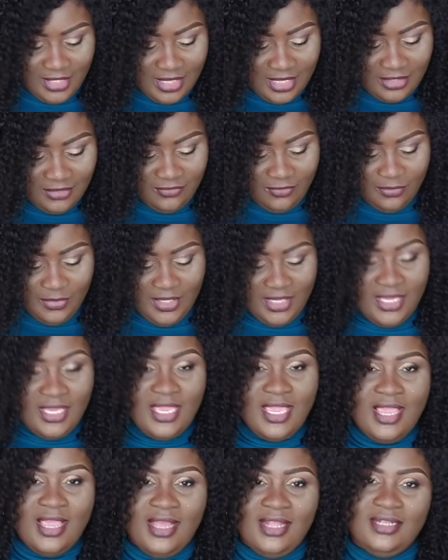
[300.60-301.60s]
get from
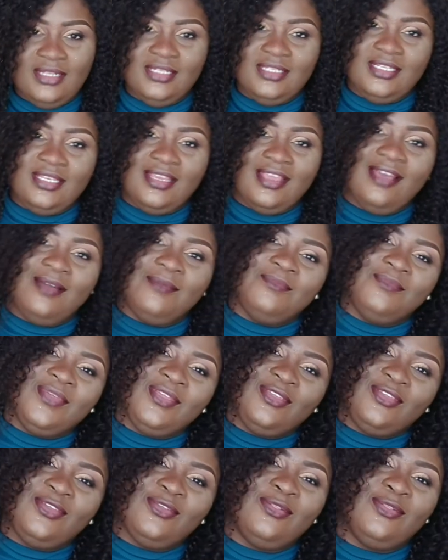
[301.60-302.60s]
here and there and
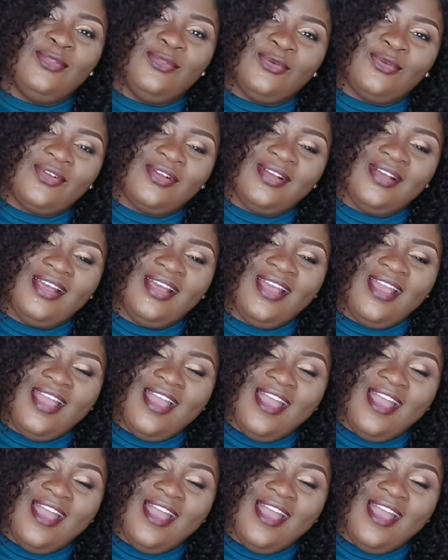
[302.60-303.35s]
make you look